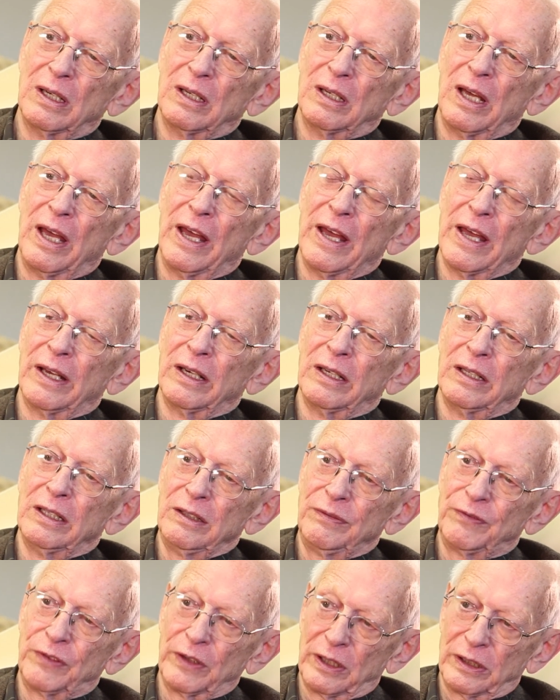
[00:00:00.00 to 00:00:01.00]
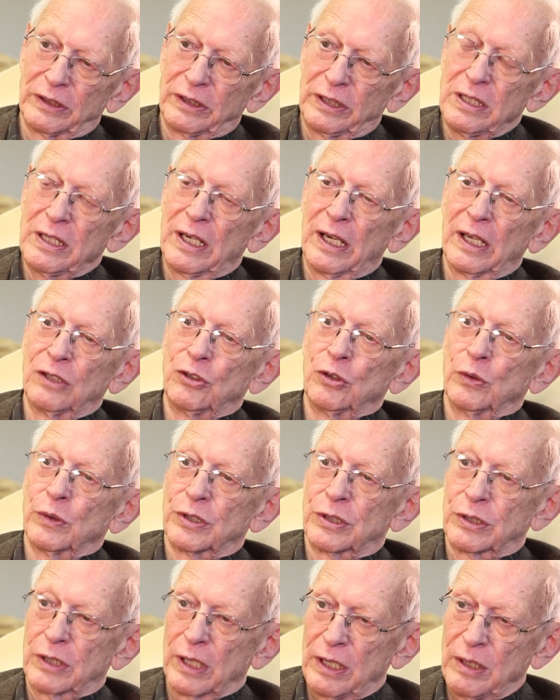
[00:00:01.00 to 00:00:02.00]
And he felt he had to
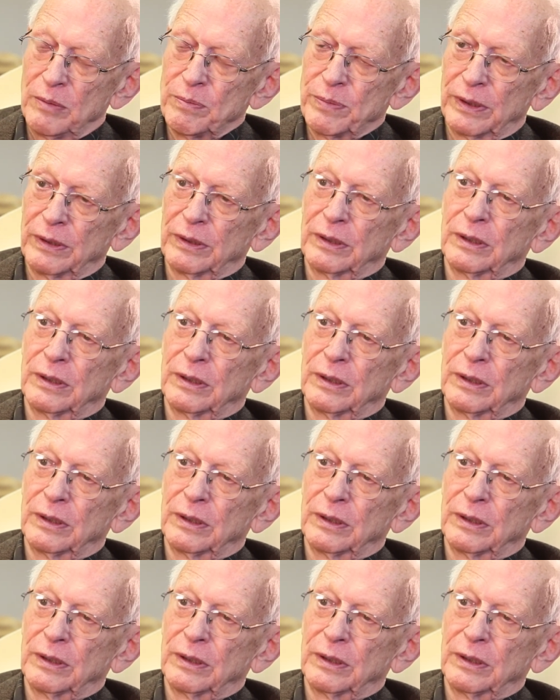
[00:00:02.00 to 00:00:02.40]
escape